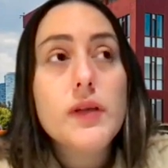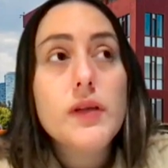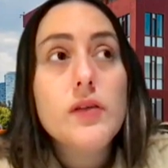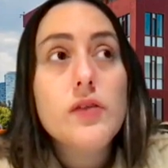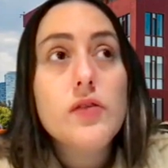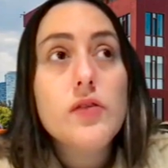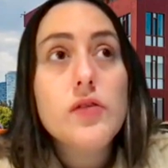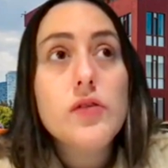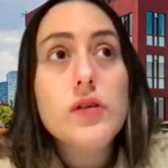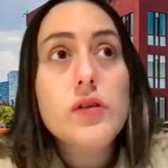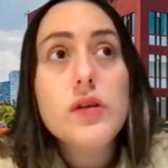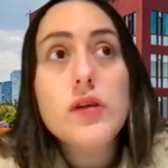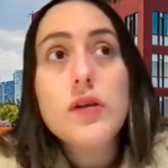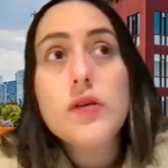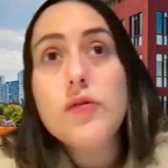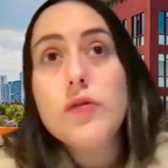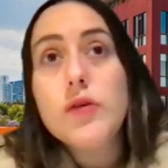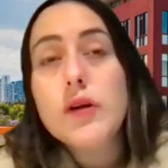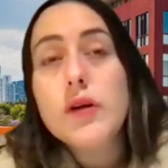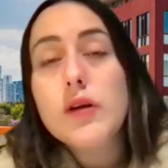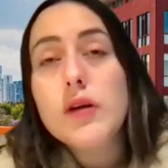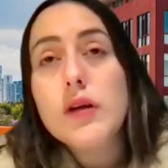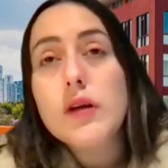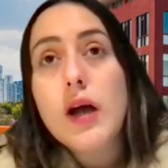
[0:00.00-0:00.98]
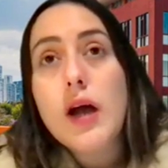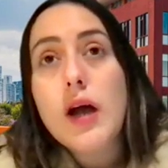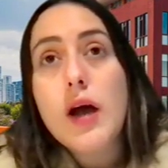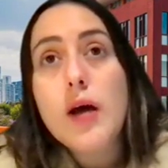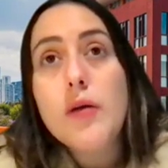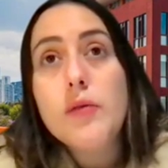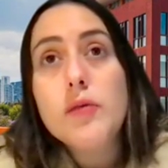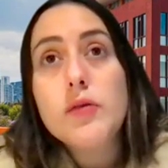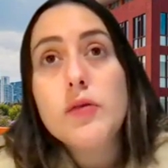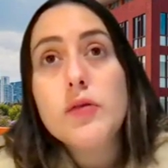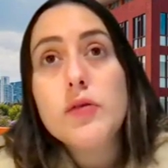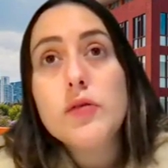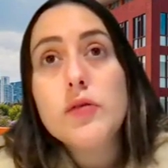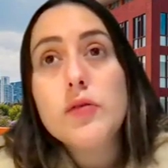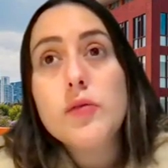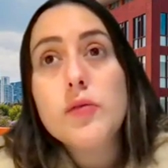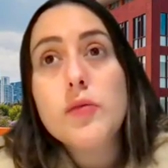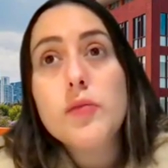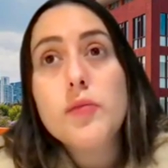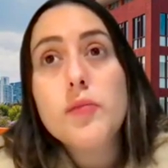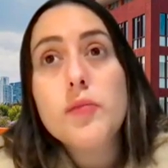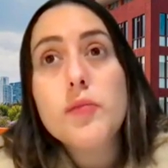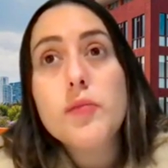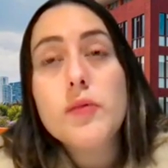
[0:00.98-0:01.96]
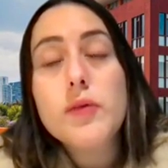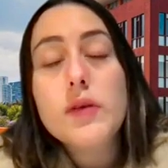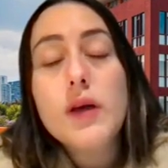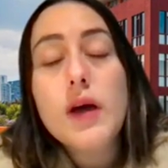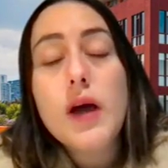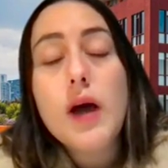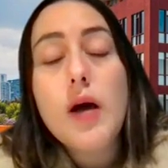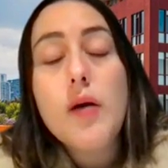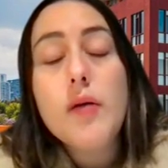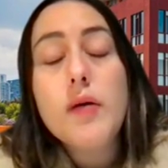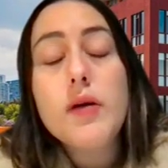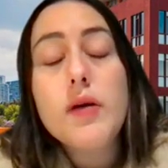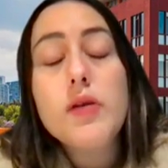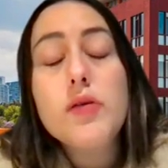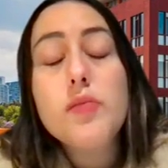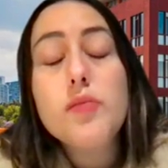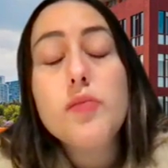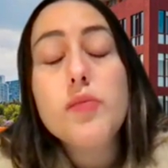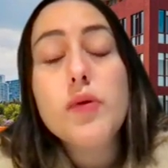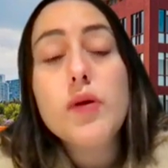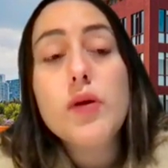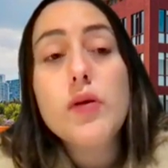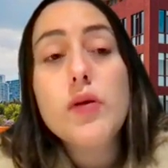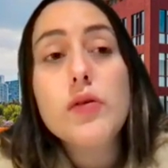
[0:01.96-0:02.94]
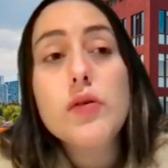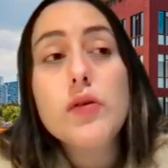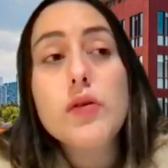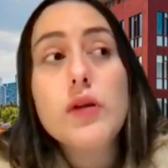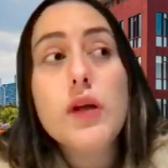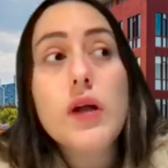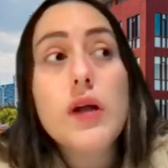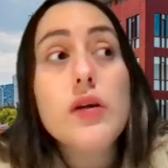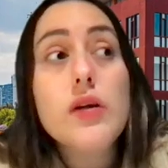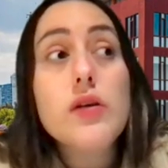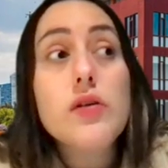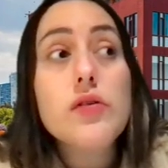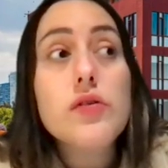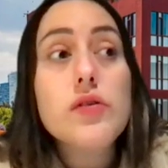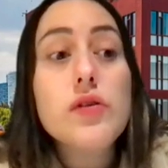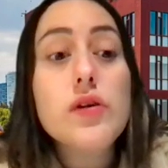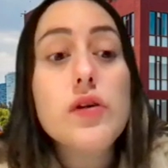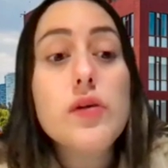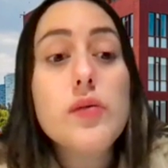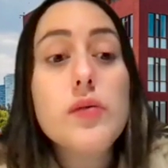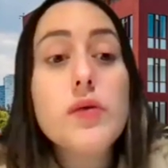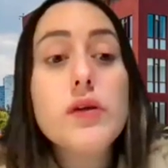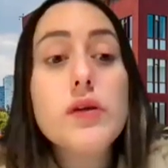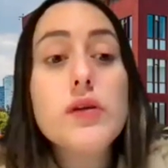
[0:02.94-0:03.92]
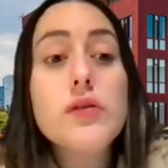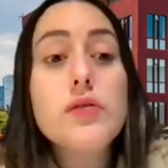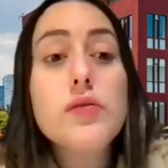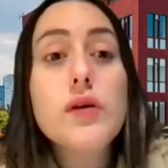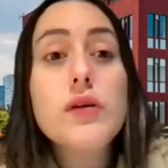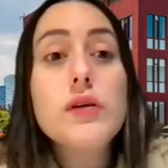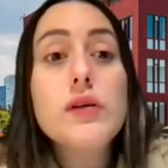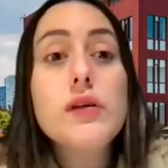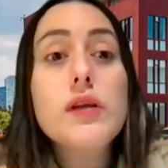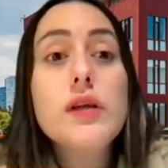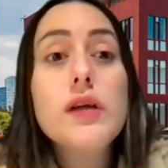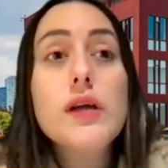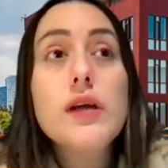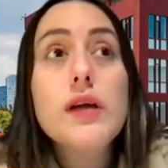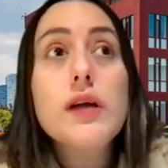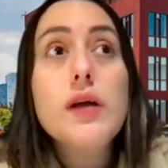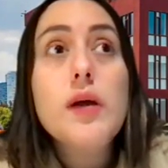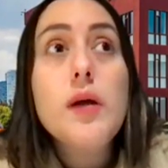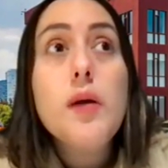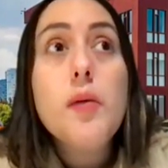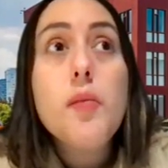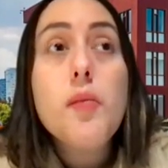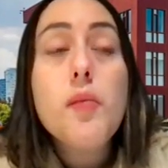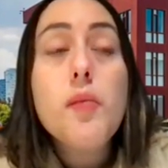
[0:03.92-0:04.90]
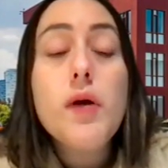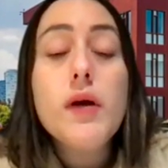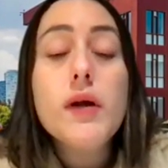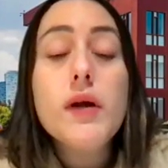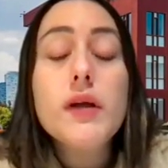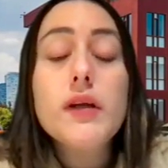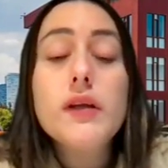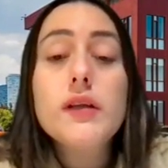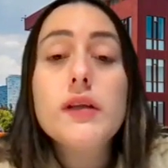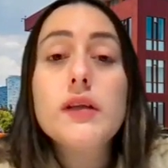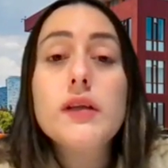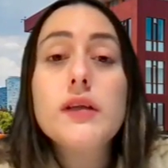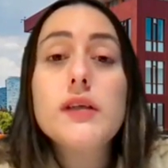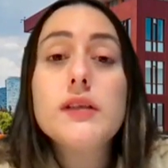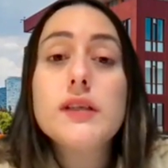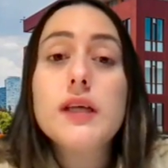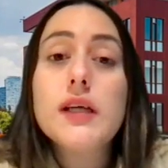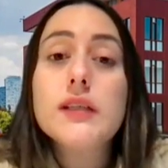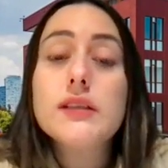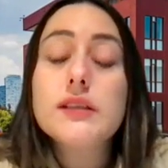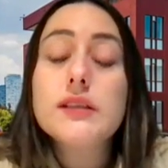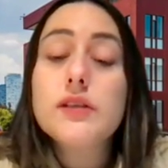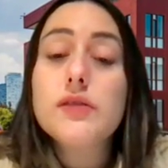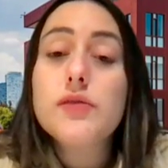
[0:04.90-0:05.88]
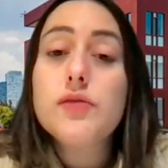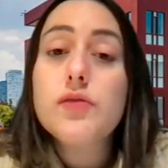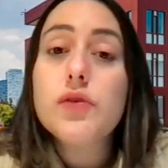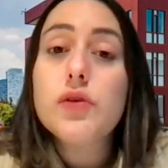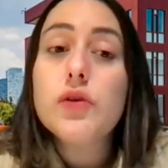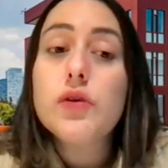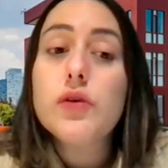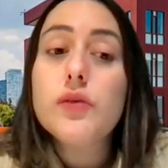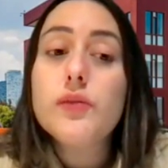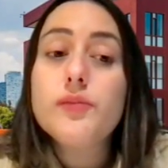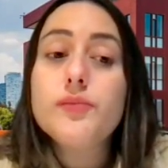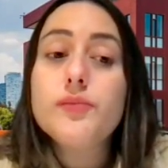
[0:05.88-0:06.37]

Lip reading: See if we have to have a new product, a new service, what the market is asking for.